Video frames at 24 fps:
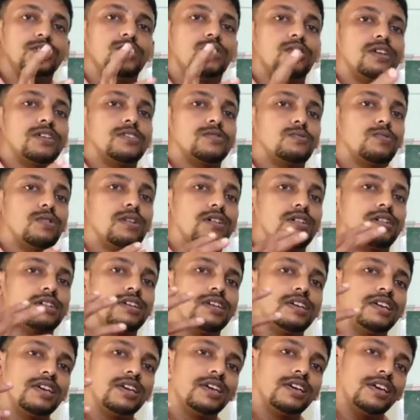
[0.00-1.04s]
known as what?
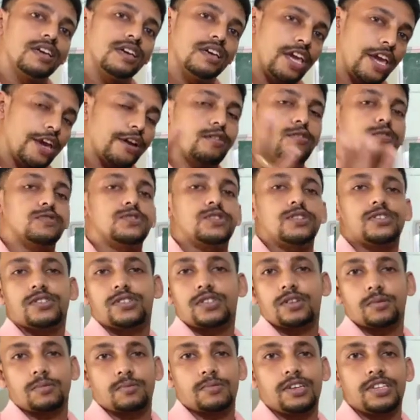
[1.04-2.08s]

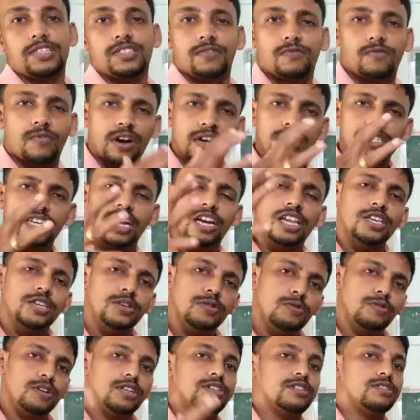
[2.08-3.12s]
Ecosystem. It's a functional
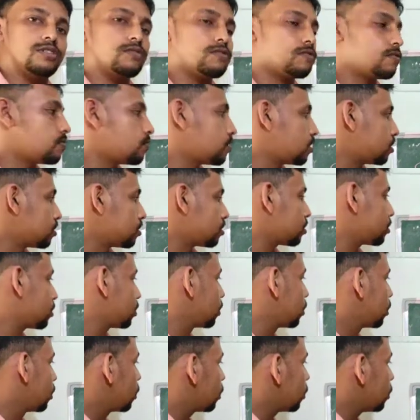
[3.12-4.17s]
unit of what?
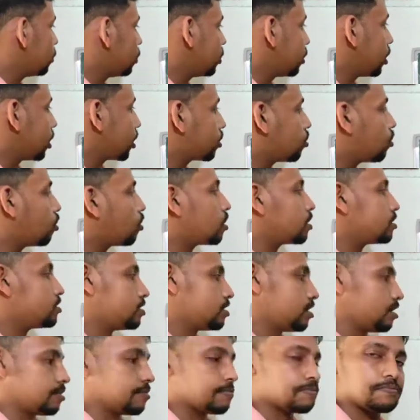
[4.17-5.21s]
The
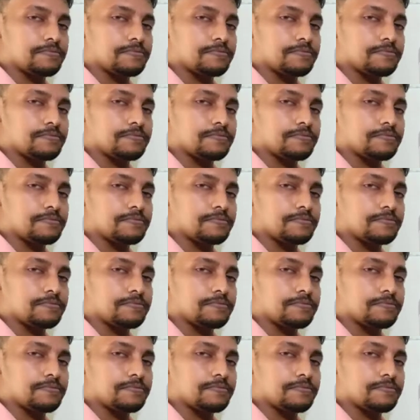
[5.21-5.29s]
ecology.